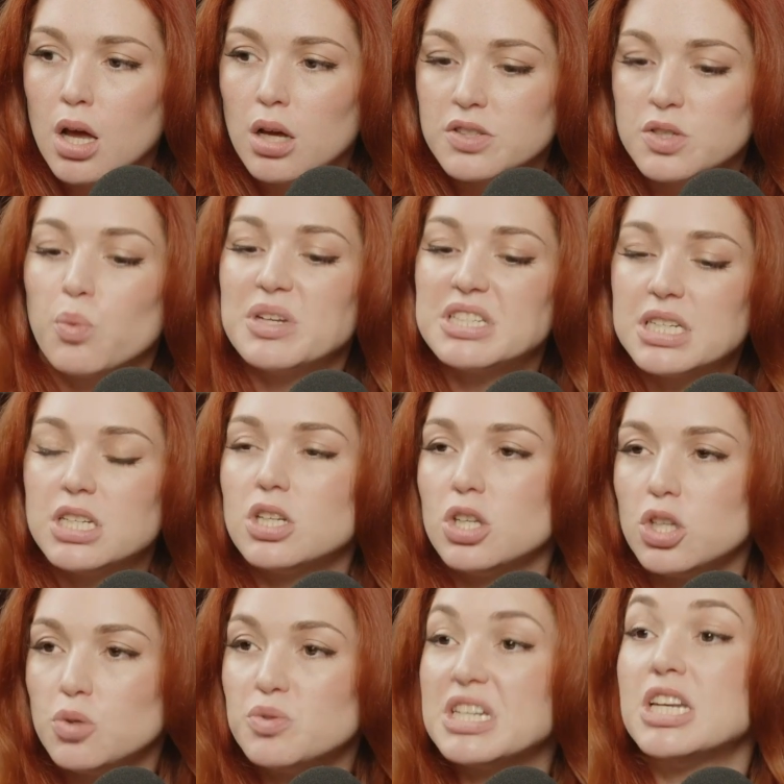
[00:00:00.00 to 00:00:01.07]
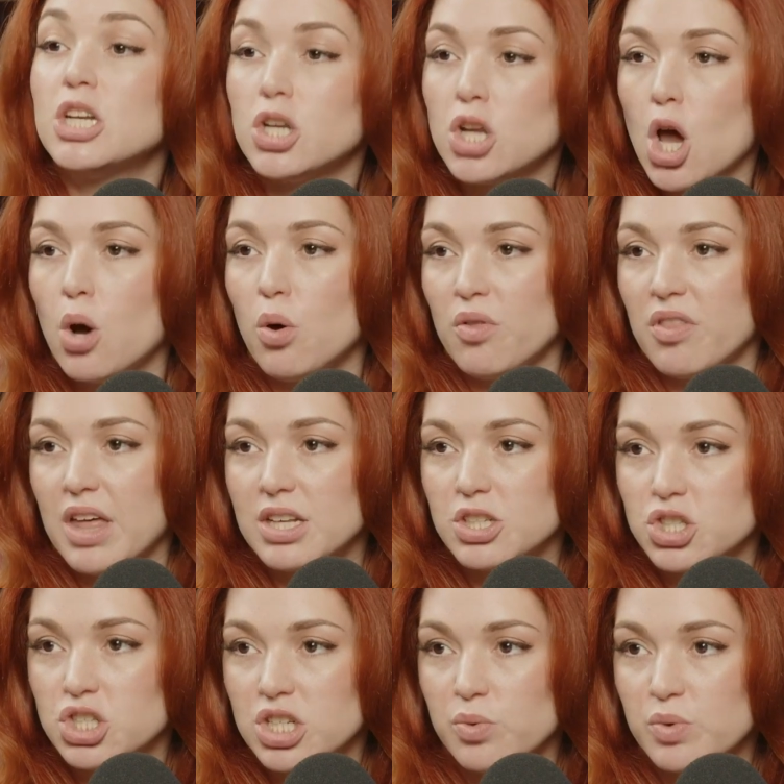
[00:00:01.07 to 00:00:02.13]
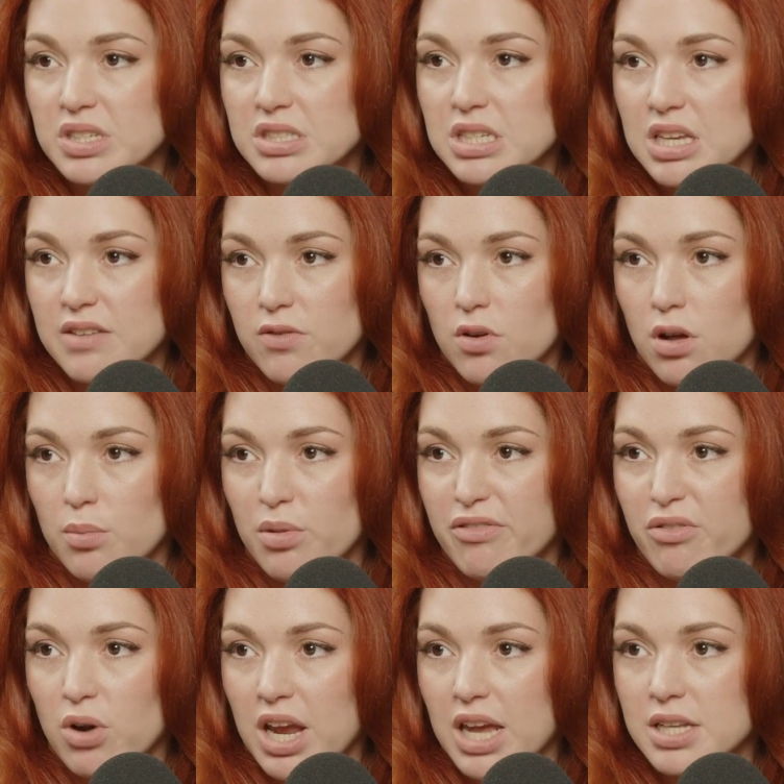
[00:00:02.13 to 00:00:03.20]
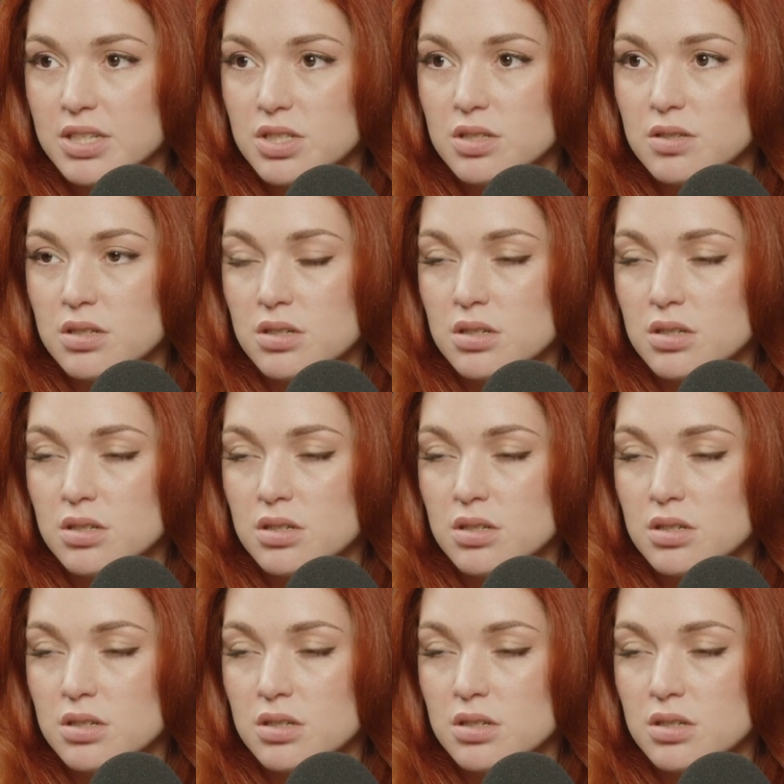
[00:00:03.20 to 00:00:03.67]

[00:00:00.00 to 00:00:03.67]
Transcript: so you didn't know that she was evil beforehand?